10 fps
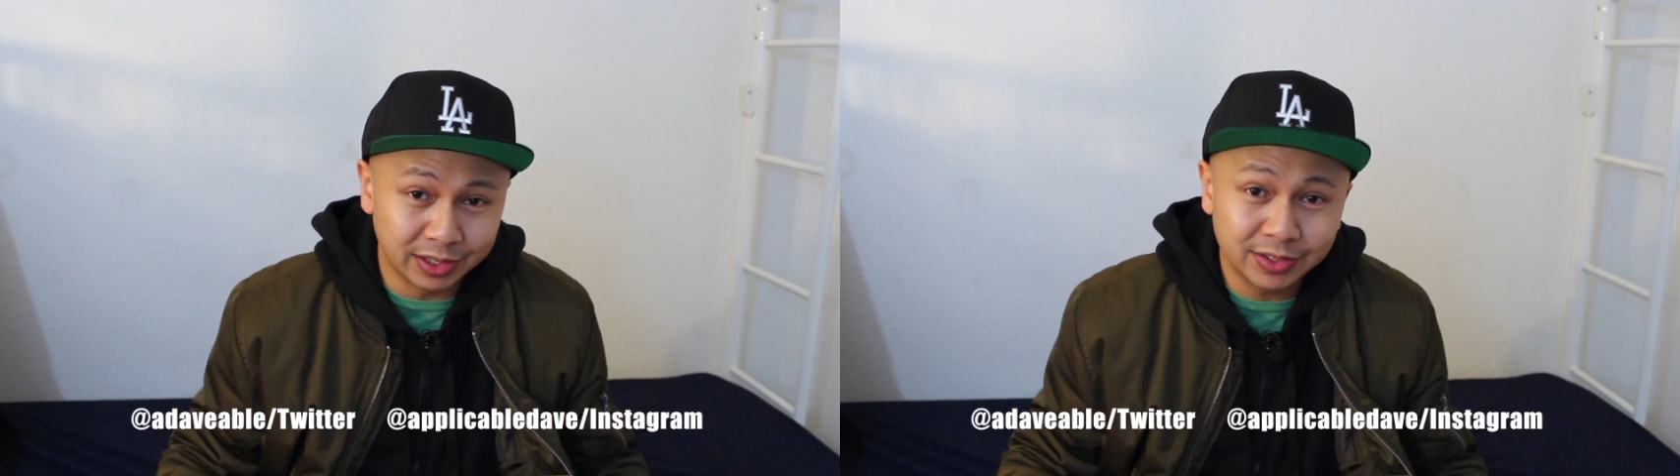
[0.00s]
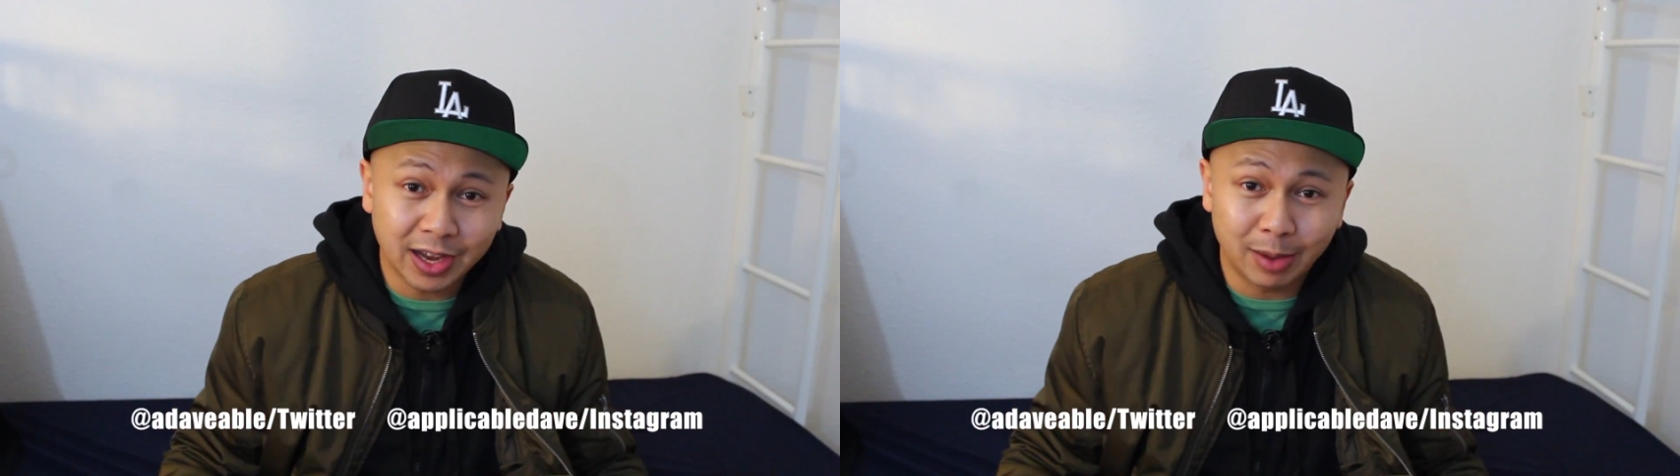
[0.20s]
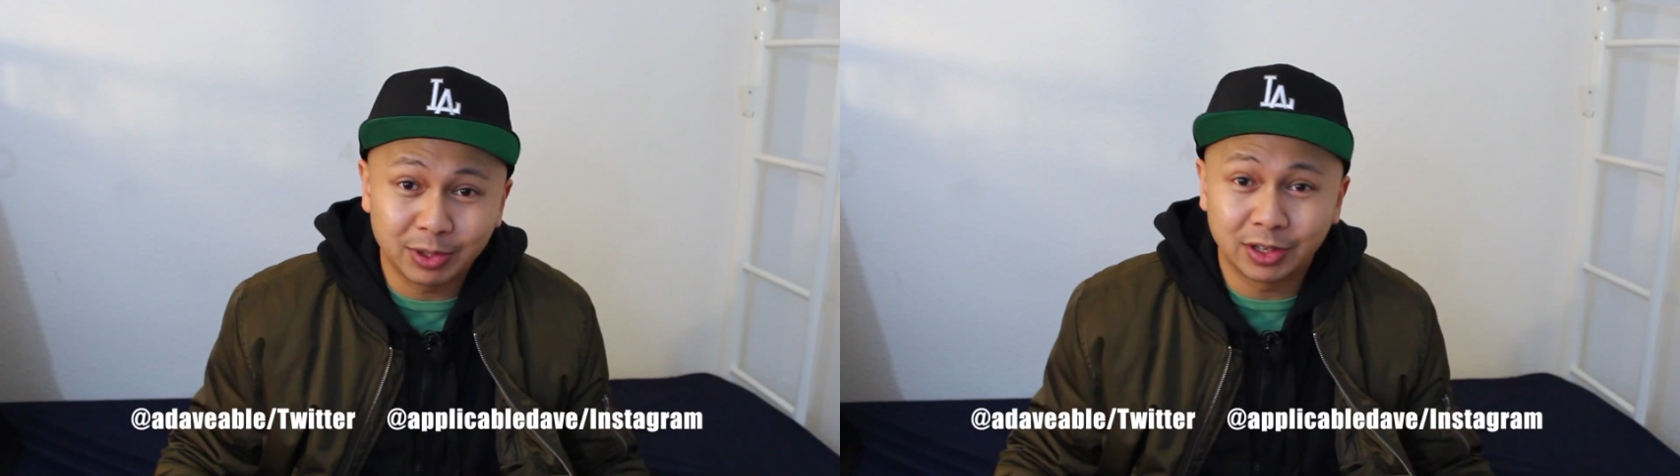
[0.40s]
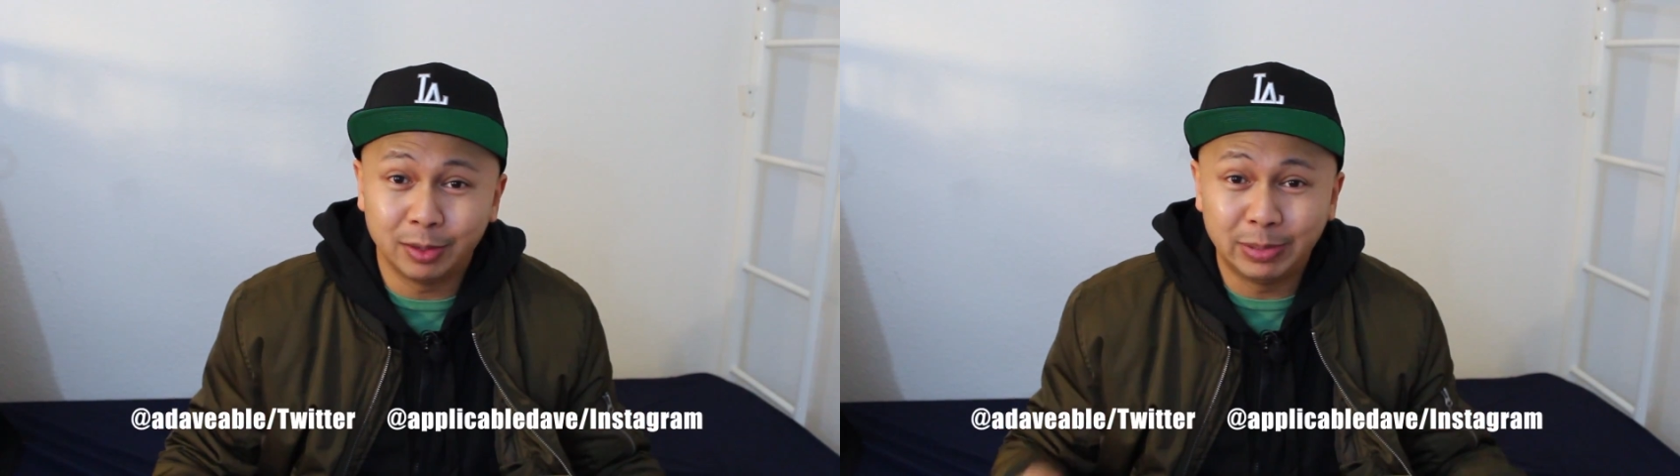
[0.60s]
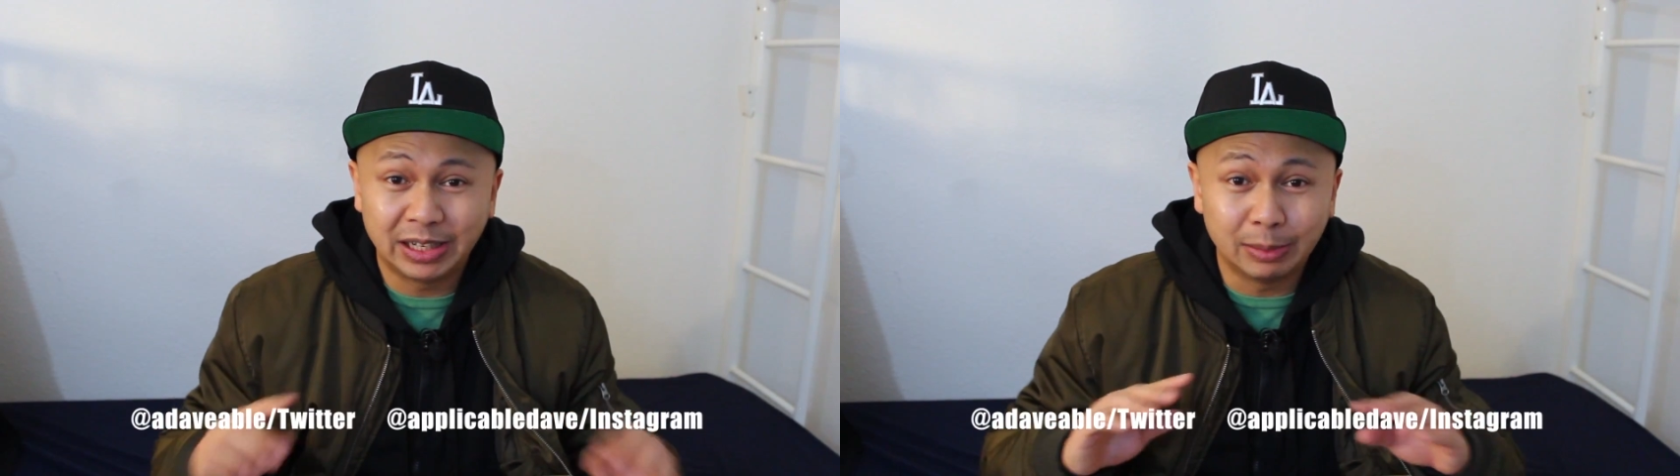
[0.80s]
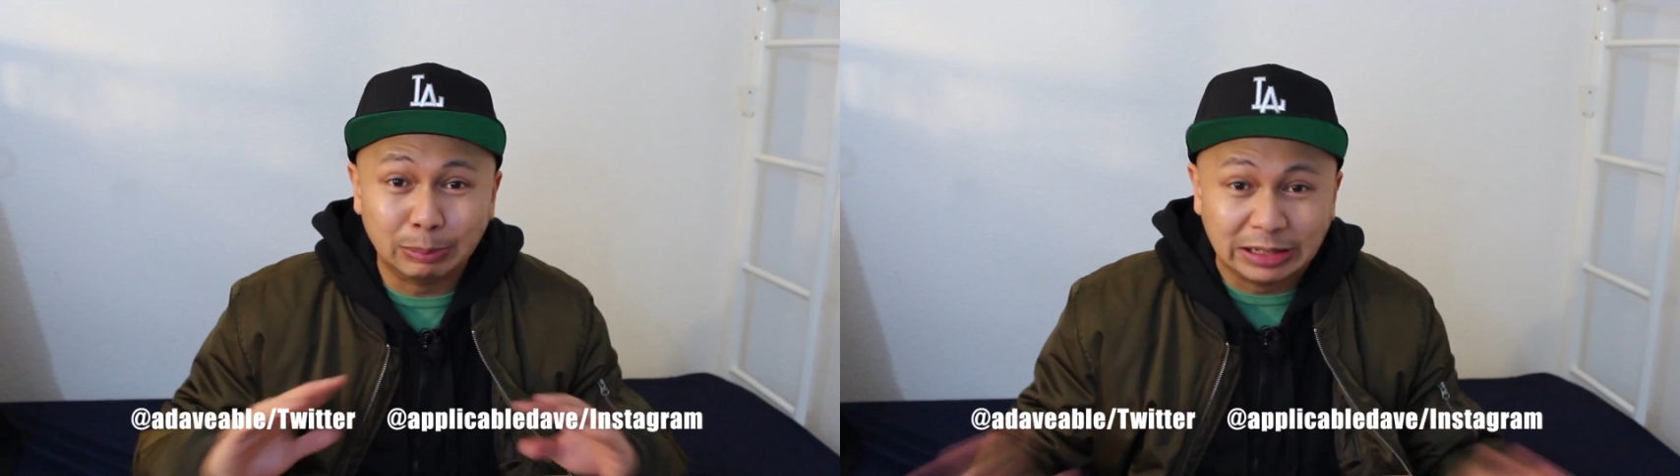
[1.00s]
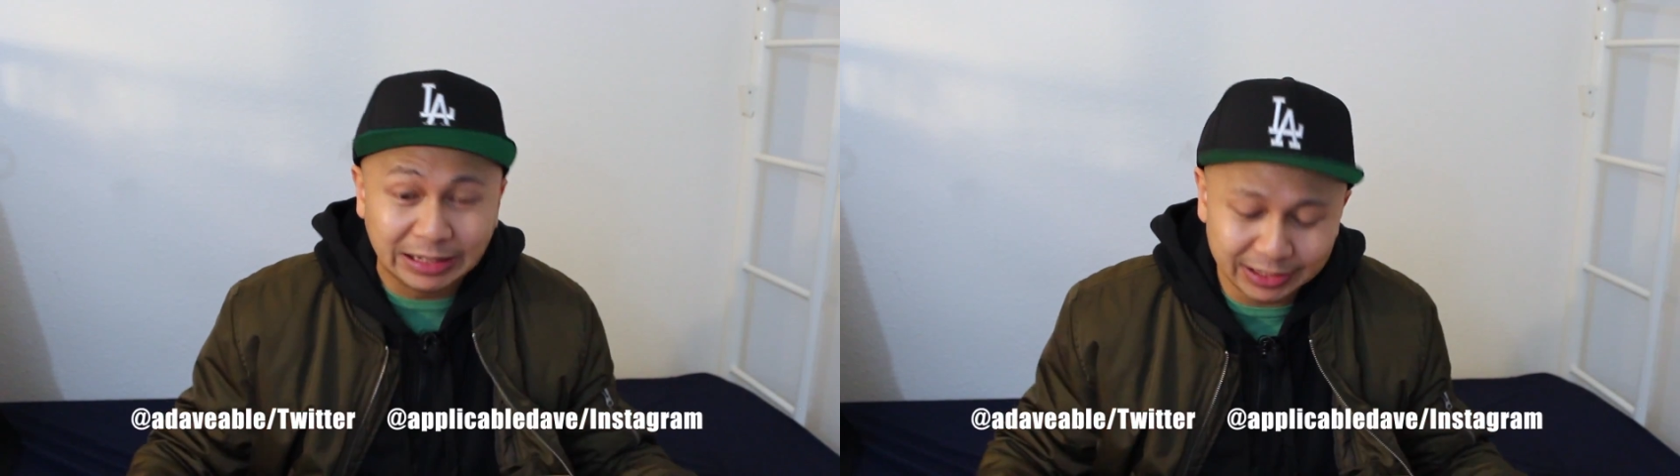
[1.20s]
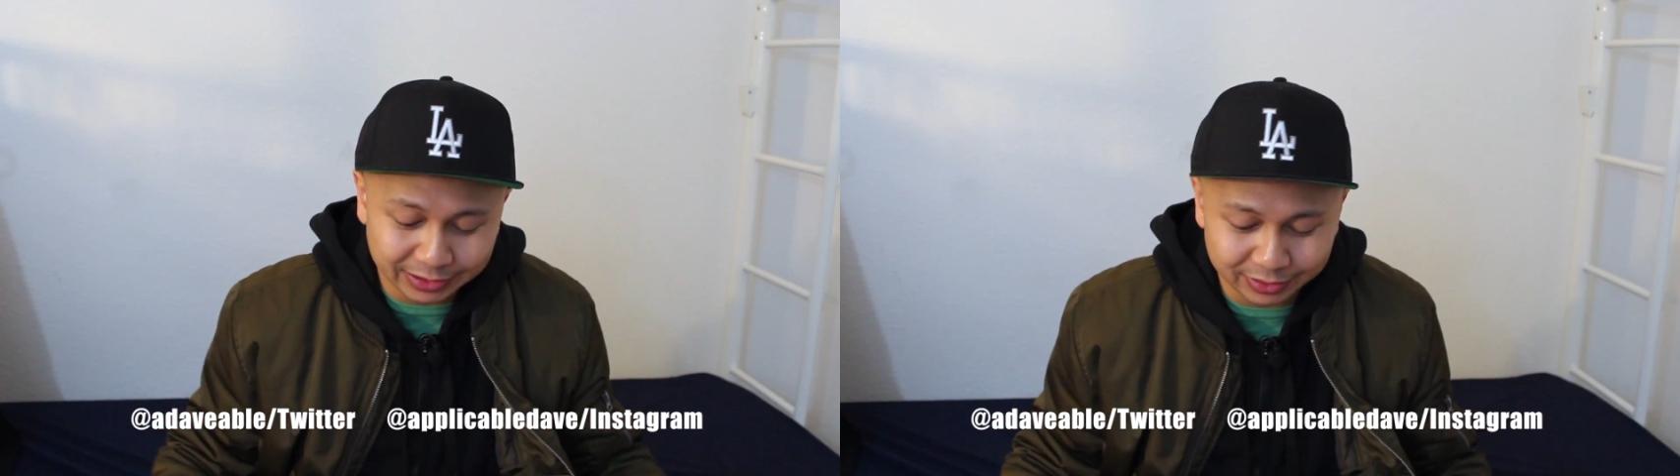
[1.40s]
This time it's going to be
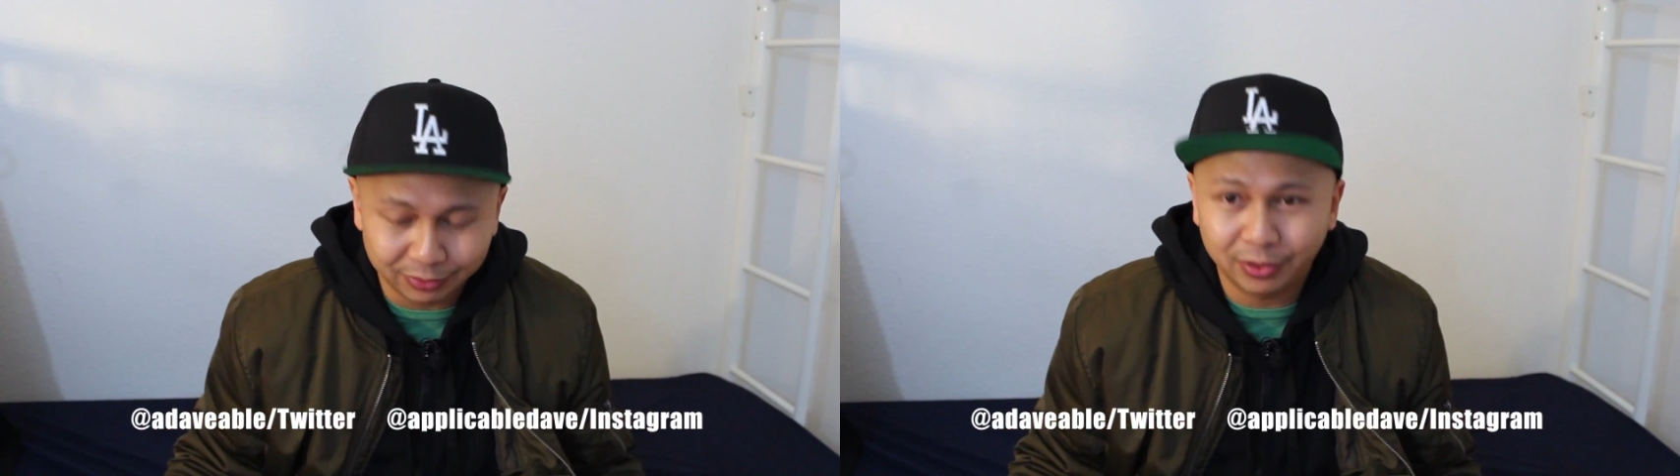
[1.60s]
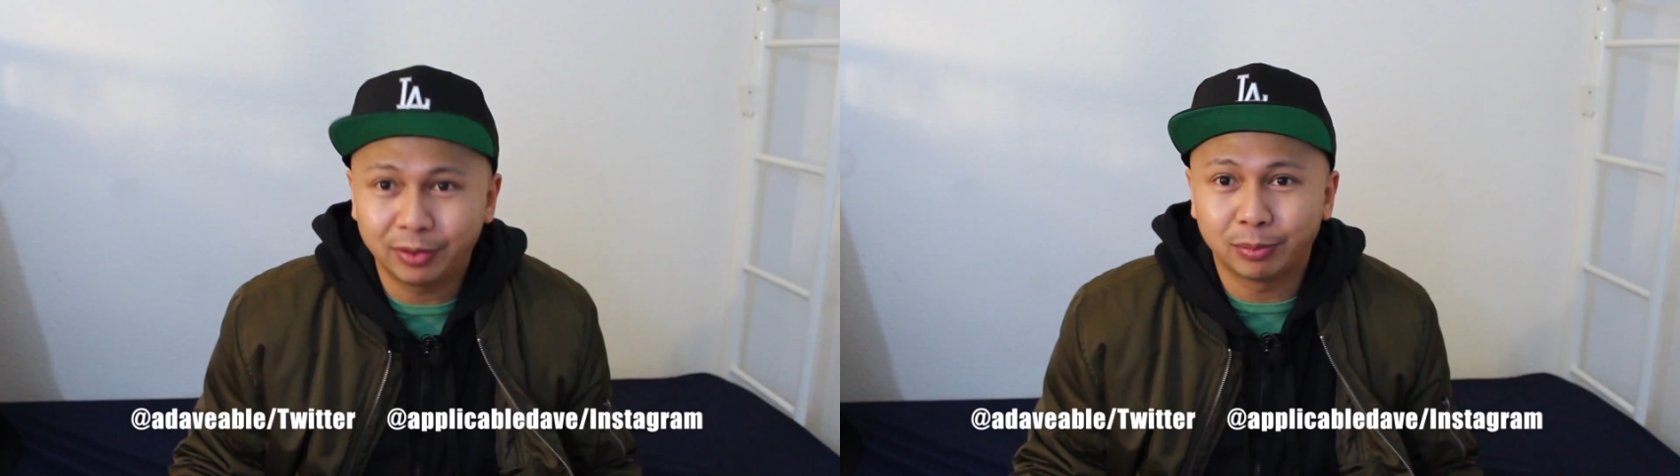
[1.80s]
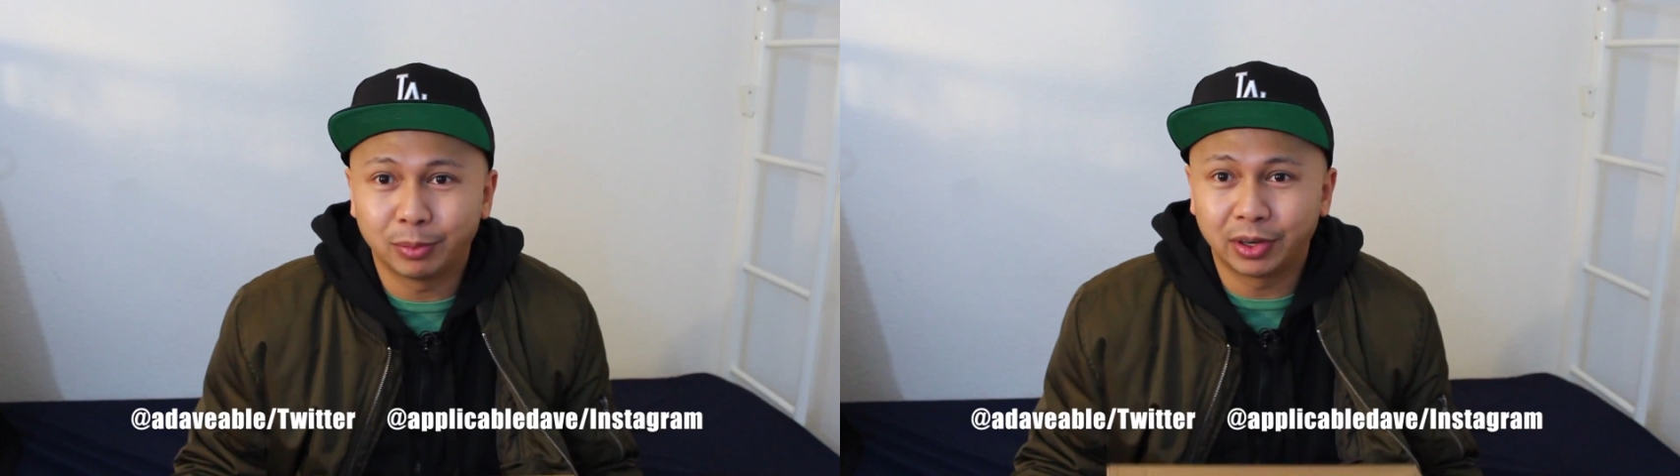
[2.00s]
completely different.